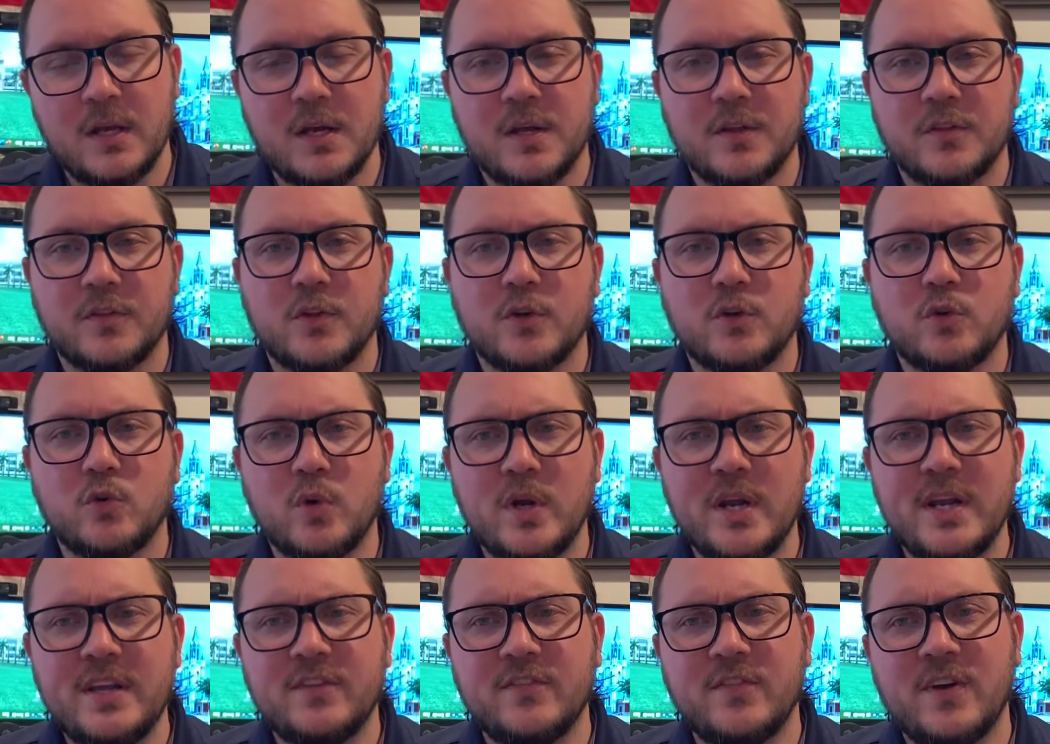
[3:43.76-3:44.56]
The
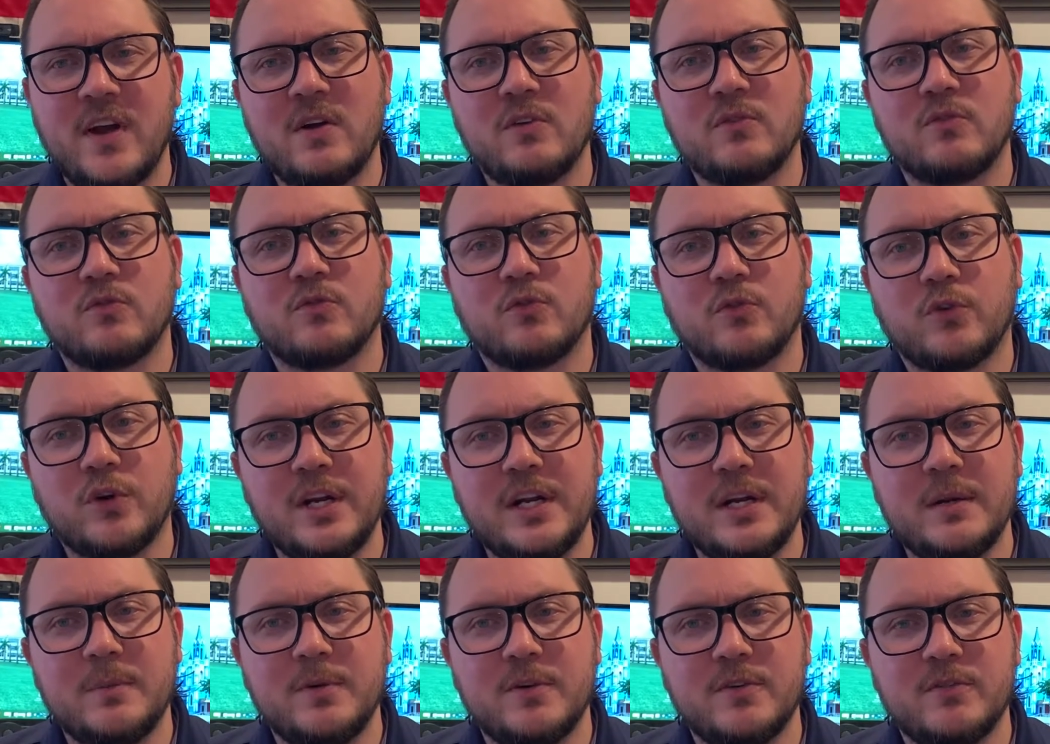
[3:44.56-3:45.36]
Greeks found
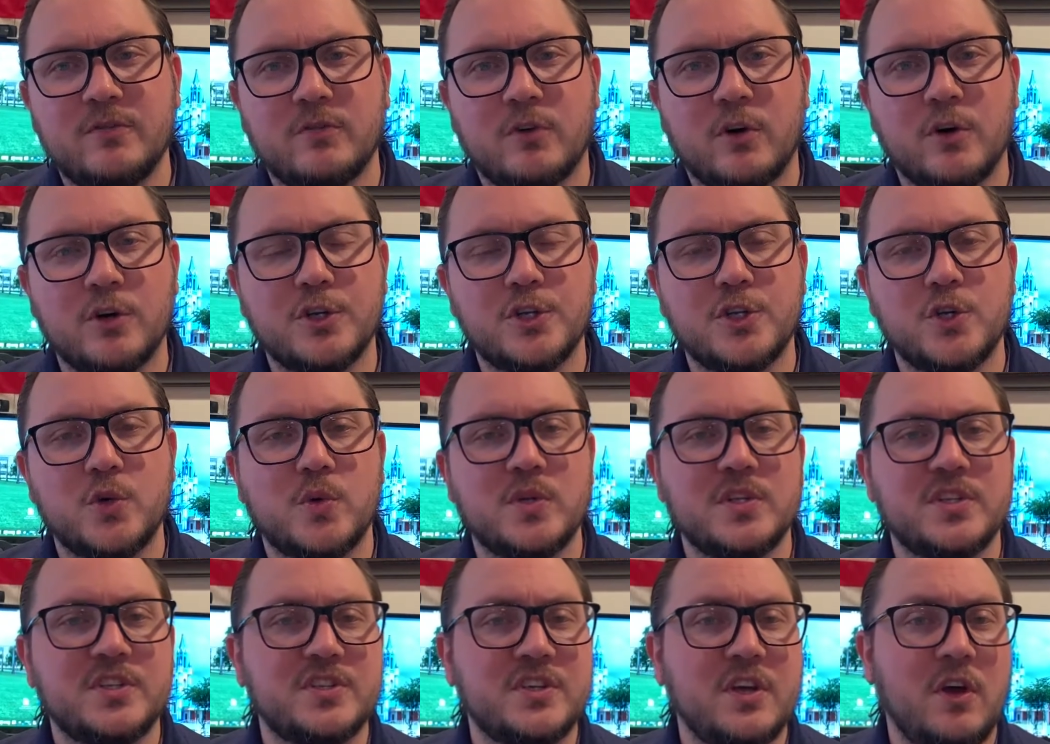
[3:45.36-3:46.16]
freedom in virtue
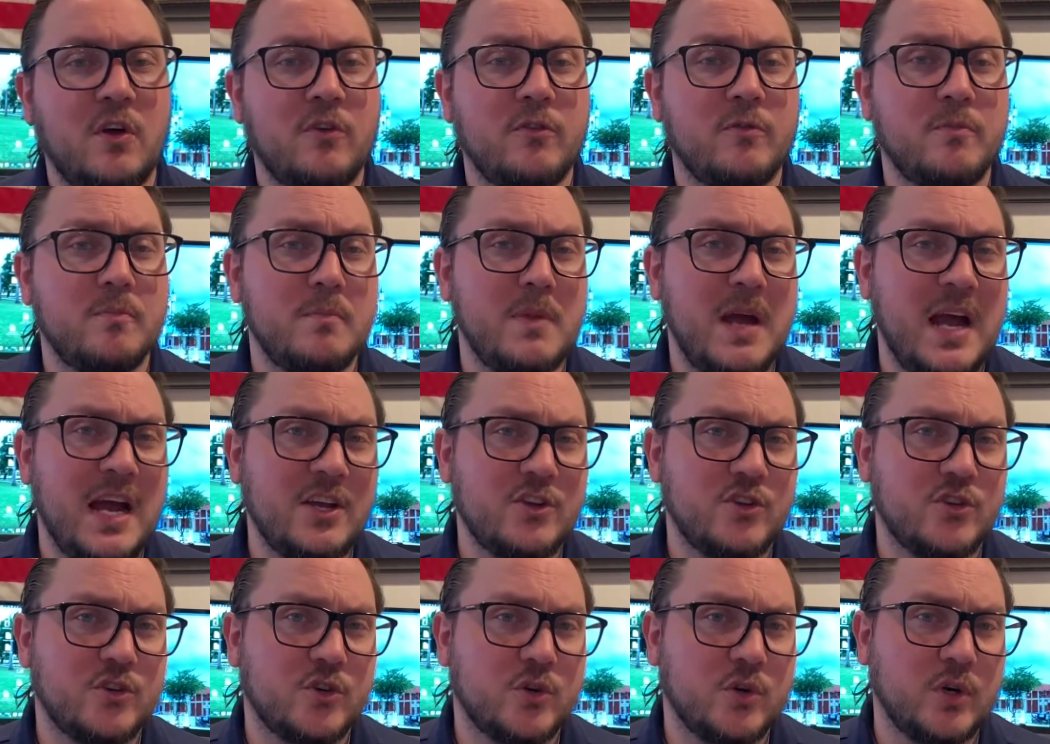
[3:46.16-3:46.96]
and
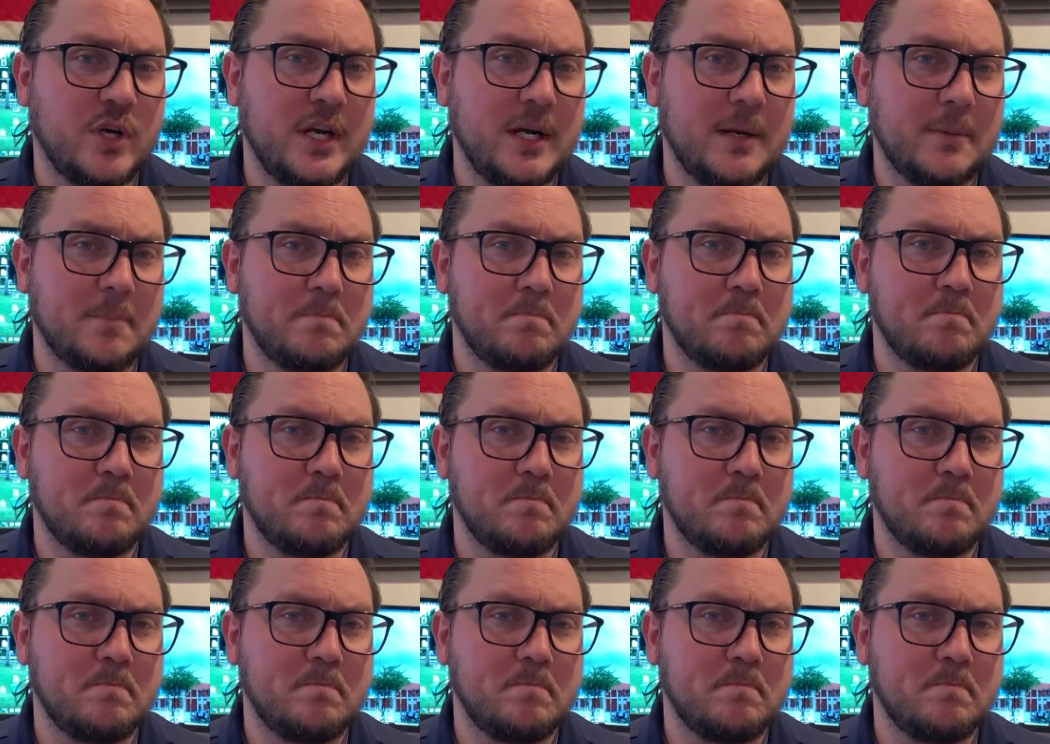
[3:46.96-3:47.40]
self-mastery,